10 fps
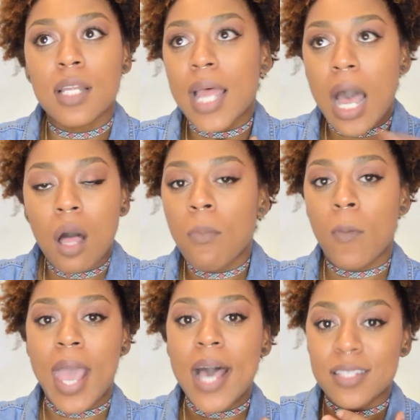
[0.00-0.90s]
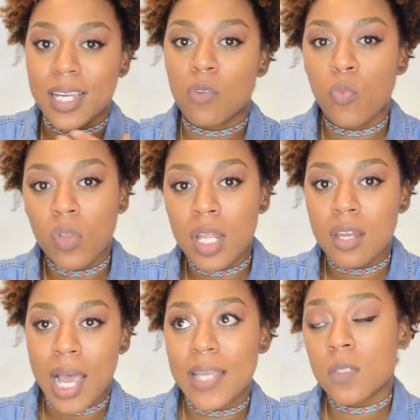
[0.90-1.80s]
album. It has like a really
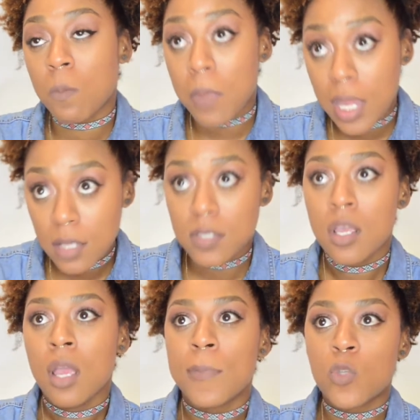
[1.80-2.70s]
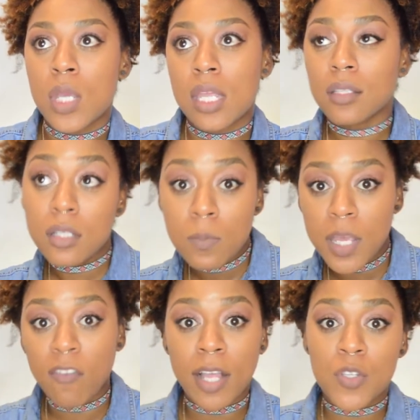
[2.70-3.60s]
nice mix between a little
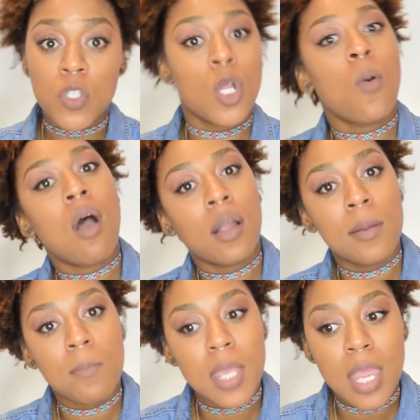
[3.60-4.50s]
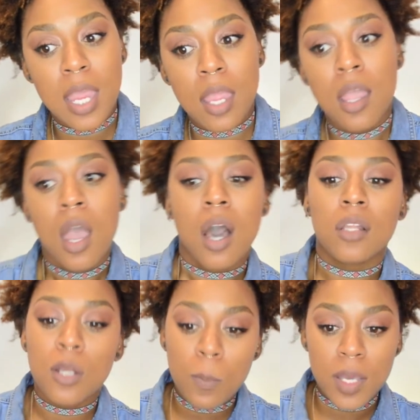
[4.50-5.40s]
bit of like slow R&B, a
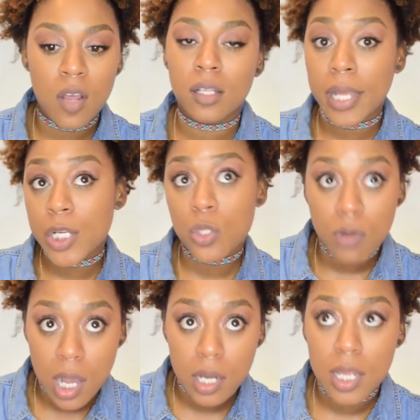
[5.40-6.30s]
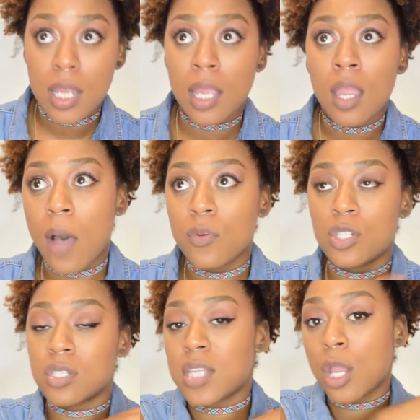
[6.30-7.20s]
little bit of electronic. I would
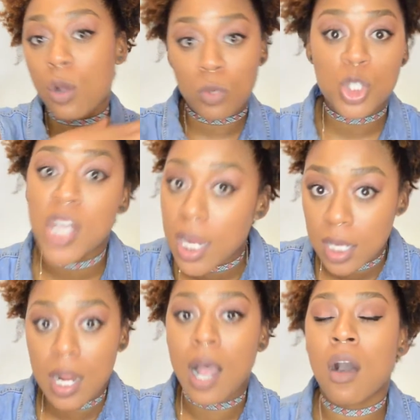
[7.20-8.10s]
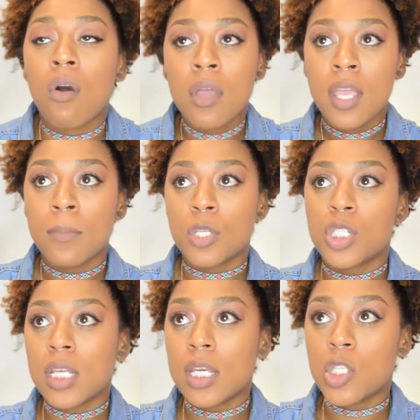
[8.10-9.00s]
just say go check it out. But she